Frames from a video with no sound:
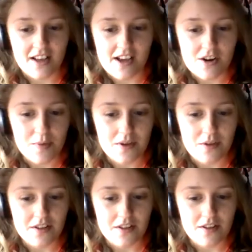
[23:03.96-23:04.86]
care
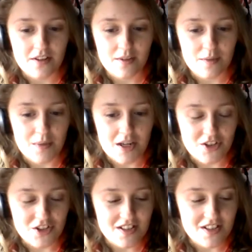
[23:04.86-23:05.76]
about
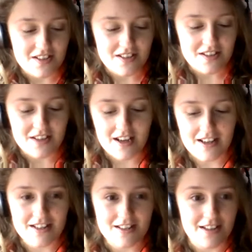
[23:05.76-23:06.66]
much until I did
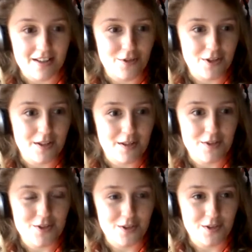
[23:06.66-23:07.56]
like a really
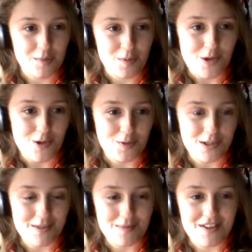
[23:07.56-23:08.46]
solid block of
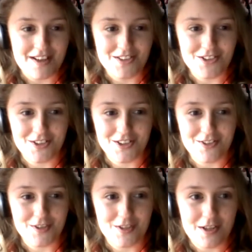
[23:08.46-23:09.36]
working with iTutor
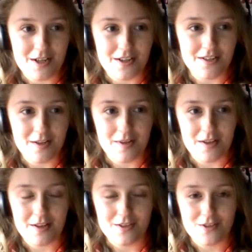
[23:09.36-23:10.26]
for
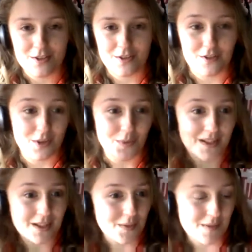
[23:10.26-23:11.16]
like solid for a
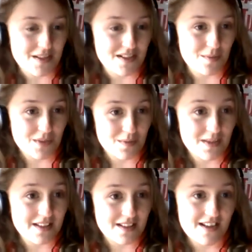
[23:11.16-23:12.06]
week while my son was
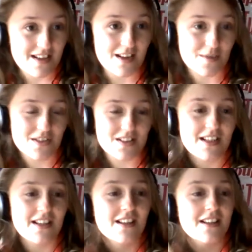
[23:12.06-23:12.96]
away, like 10 hours a
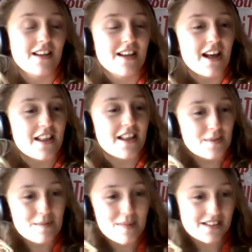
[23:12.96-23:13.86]
day. And then I
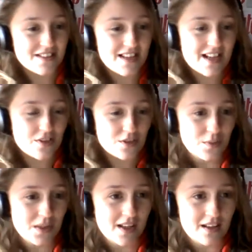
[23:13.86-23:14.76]
went back to Dada on the
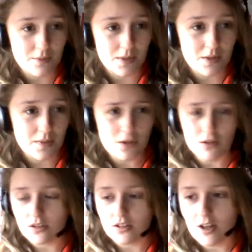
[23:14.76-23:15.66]
weekend. And I'm like, oh my God,
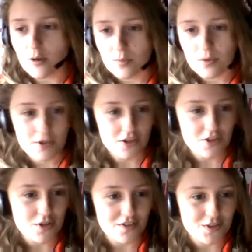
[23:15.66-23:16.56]
what am I going to
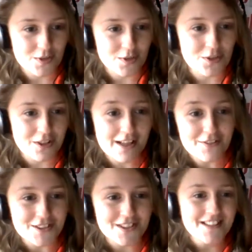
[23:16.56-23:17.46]
do if I don't know the
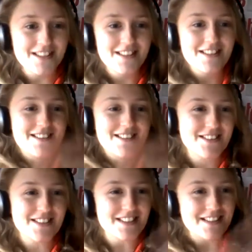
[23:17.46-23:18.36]
level? And it
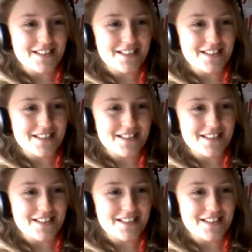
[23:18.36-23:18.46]
was like,